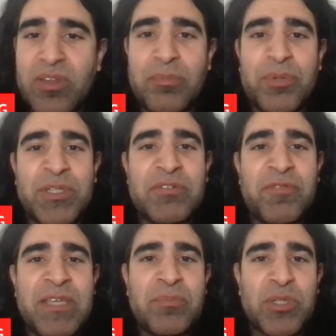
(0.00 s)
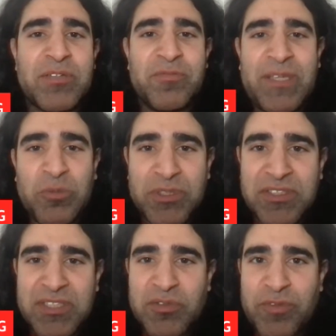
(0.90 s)
Brilliant thing, what's a
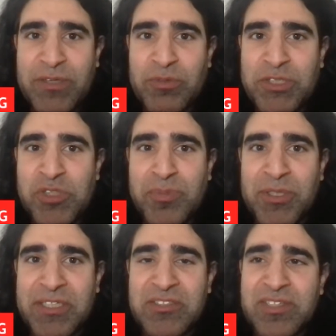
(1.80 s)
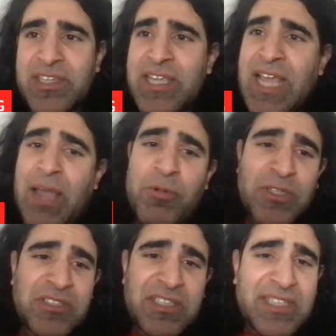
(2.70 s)
little thing which is brilliant? I'm
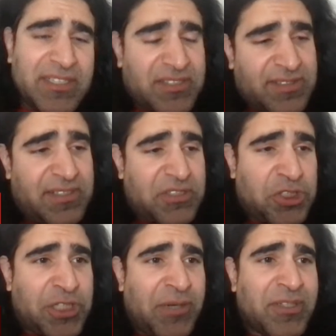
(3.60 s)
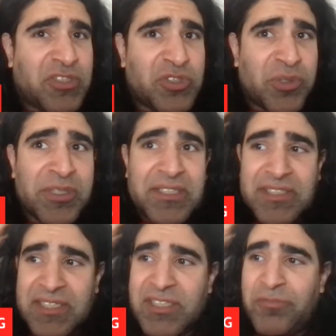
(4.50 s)
going to say that sharing stories
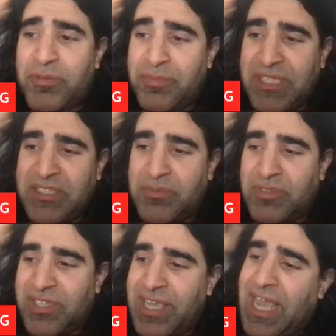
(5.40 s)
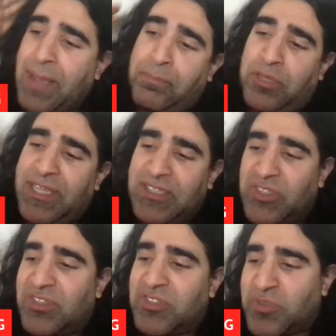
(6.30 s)
in different mediums and playing to
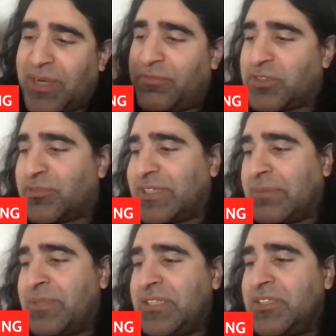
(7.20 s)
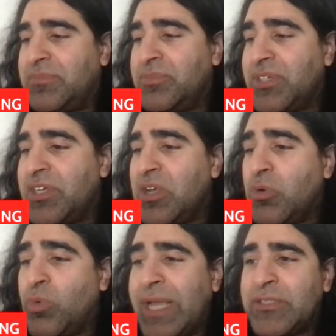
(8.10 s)
the strengths of that medium,
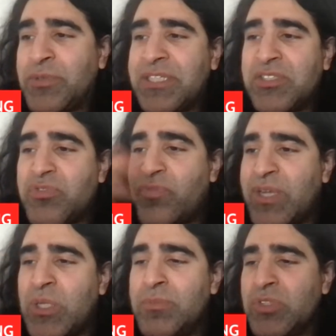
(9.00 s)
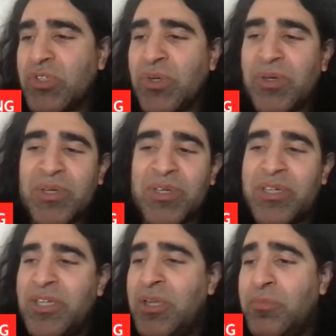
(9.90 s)
whether it's films or
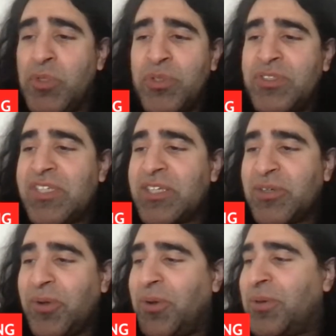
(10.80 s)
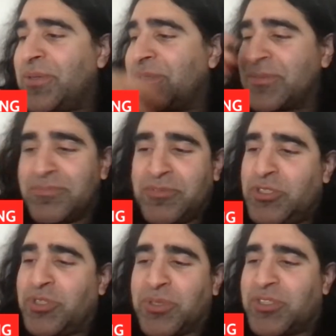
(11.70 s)
music or
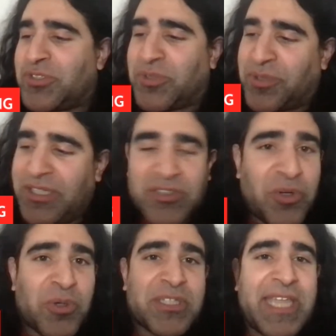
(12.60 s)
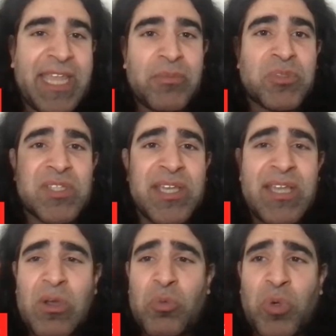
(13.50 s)
short stories or games,
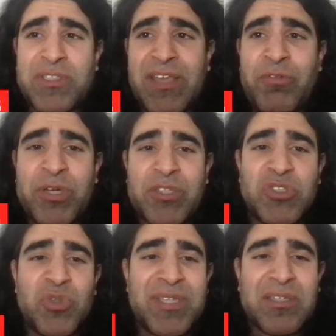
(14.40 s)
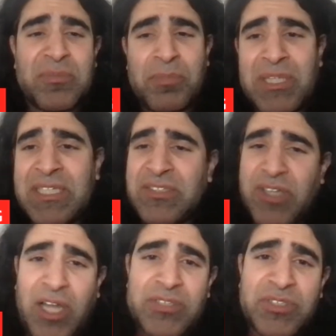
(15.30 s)
whatever you're doing, please
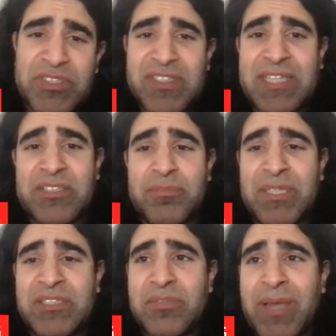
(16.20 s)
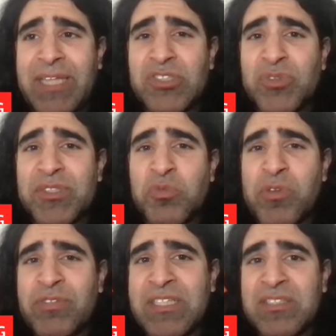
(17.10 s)
understand the medium. And so it's
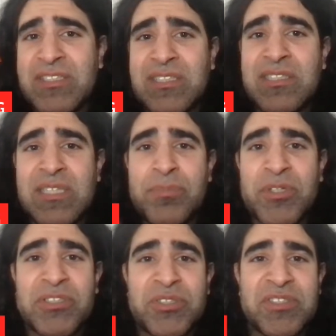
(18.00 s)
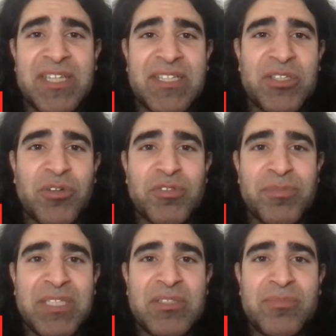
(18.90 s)
with this deeper understanding of the
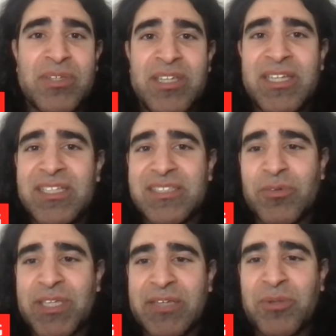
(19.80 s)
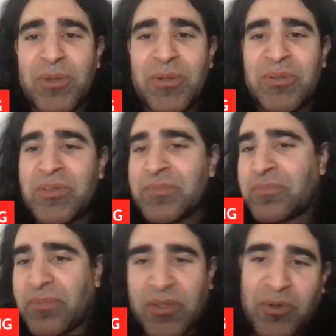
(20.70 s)
medium that we can all
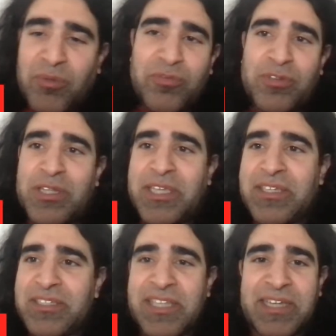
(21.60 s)
hopefully,